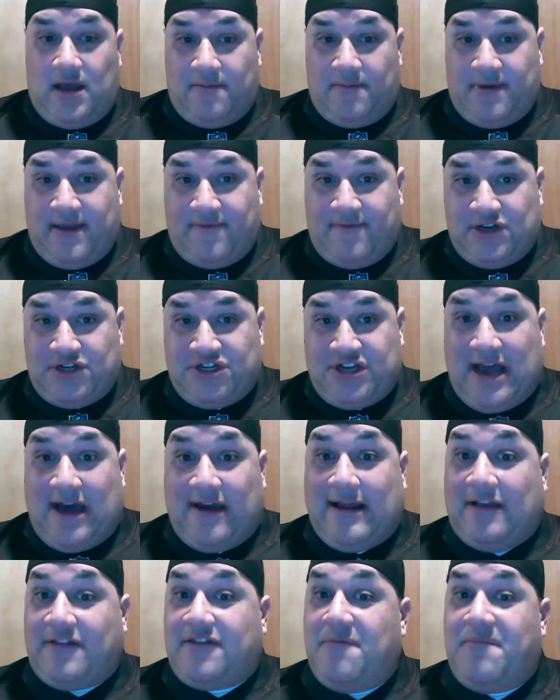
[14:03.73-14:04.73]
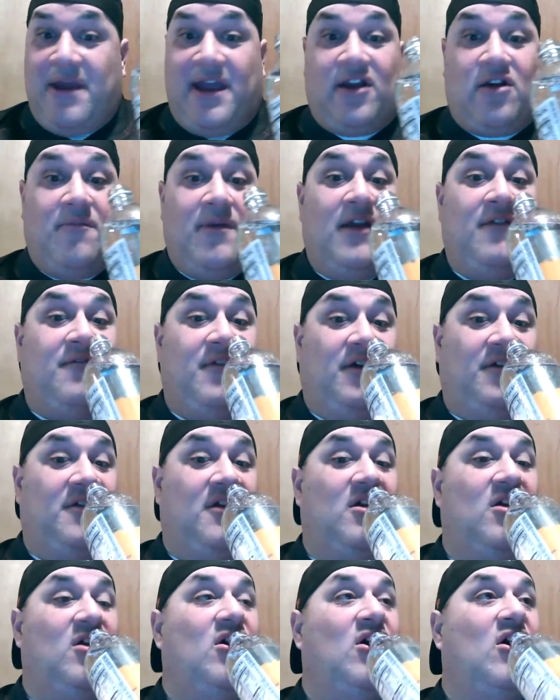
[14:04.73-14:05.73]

I'm giving a shout-out to Baker Mayfield.